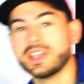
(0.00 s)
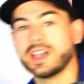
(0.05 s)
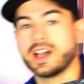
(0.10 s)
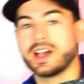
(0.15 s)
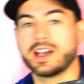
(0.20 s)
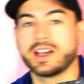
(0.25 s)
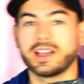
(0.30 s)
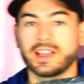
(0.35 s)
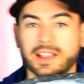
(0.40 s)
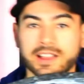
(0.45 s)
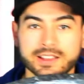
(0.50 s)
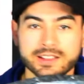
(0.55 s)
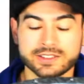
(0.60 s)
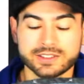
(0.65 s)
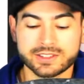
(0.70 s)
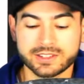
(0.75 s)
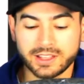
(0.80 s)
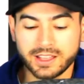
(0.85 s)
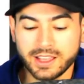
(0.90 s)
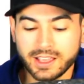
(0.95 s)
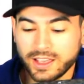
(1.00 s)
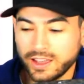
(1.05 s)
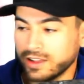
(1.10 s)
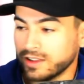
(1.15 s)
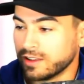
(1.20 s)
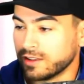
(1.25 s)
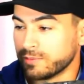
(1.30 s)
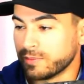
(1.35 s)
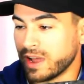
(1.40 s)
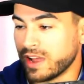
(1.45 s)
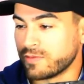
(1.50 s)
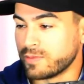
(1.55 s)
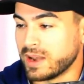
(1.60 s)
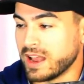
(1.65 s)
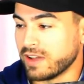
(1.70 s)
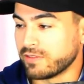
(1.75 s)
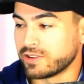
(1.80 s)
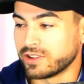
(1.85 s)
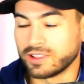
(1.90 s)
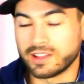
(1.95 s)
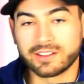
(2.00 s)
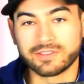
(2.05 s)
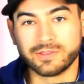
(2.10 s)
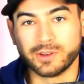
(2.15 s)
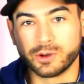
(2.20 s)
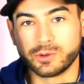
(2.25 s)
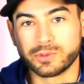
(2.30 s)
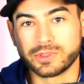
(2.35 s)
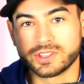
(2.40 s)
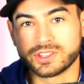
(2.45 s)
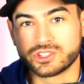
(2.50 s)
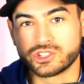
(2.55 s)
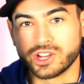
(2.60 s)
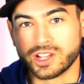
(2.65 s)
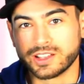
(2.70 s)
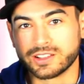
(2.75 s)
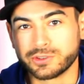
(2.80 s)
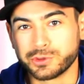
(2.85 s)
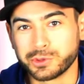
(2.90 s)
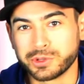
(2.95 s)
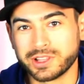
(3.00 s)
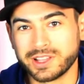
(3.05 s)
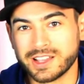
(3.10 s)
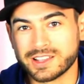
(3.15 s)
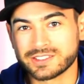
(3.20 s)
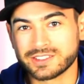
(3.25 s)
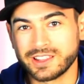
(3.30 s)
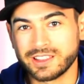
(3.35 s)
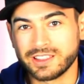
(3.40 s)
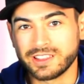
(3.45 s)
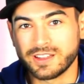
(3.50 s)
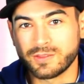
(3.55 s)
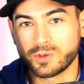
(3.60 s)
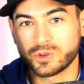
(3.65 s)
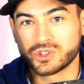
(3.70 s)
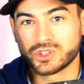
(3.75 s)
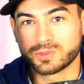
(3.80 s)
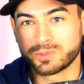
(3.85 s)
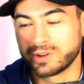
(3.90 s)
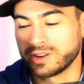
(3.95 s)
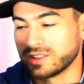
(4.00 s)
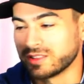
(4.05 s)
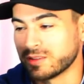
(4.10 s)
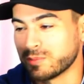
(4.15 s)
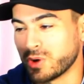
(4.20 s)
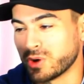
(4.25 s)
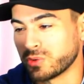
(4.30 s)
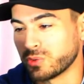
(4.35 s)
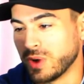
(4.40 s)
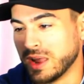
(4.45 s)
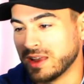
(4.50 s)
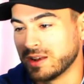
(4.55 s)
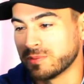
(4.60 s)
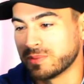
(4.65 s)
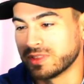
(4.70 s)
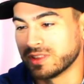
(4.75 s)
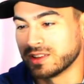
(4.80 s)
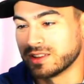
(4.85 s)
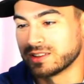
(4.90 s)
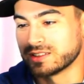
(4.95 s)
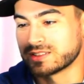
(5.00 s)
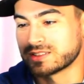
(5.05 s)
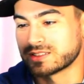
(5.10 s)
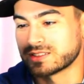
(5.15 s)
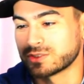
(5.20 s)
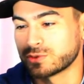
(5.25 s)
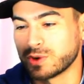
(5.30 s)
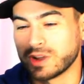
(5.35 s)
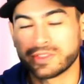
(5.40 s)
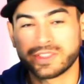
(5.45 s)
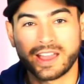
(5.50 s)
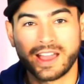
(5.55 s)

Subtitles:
eyes! I've been having a lot of fun with these giant googly eyes lately. I've been just putting them on random things throughout the